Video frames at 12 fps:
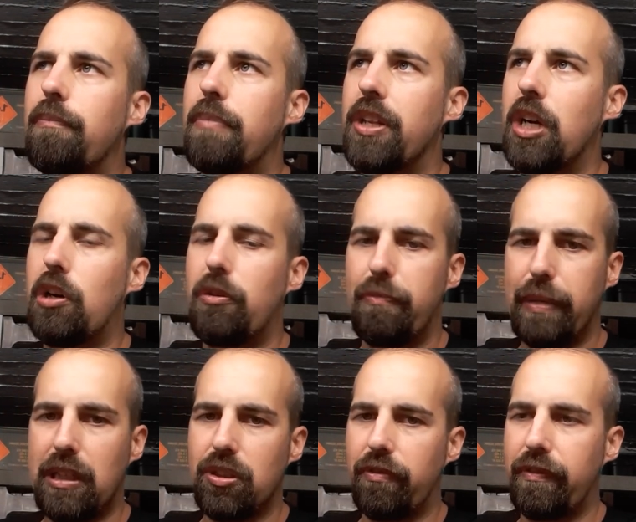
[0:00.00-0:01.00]
but now
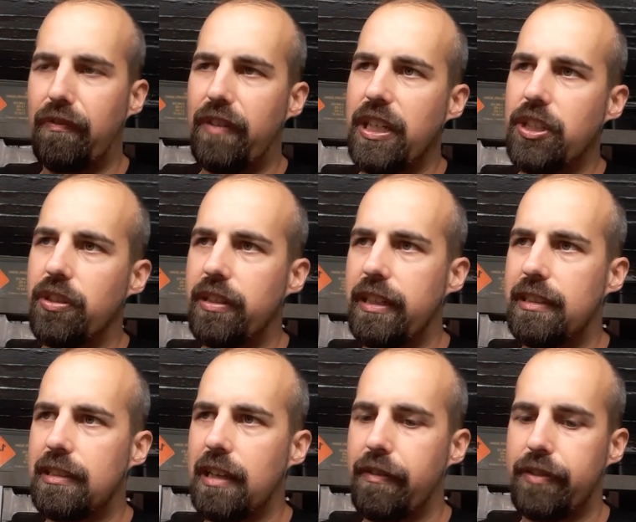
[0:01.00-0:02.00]
because of inflation it
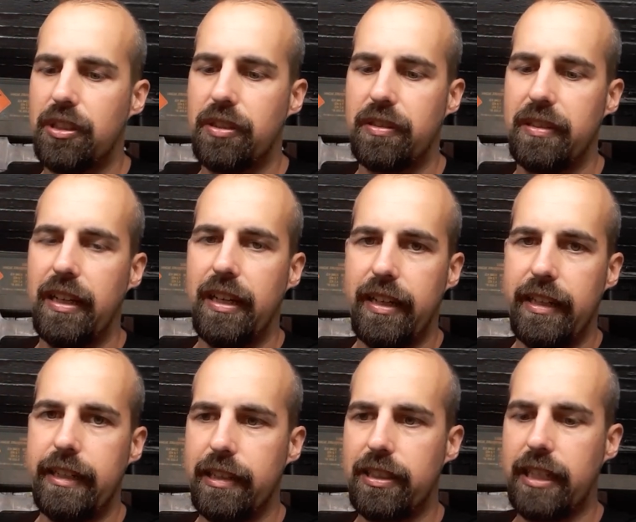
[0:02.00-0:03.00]
has
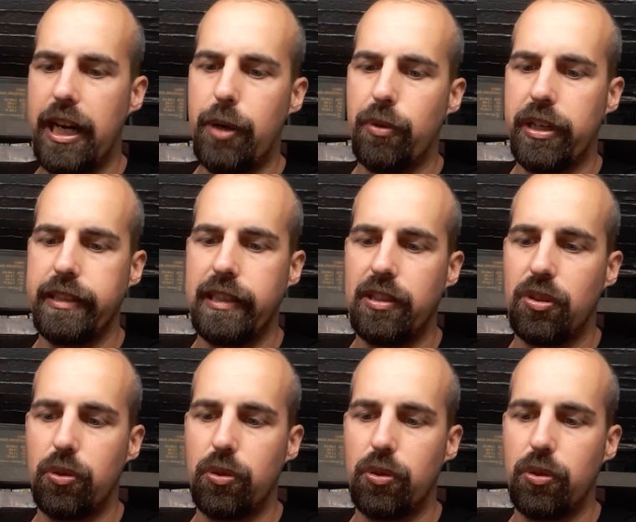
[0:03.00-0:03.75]
skyrocketed.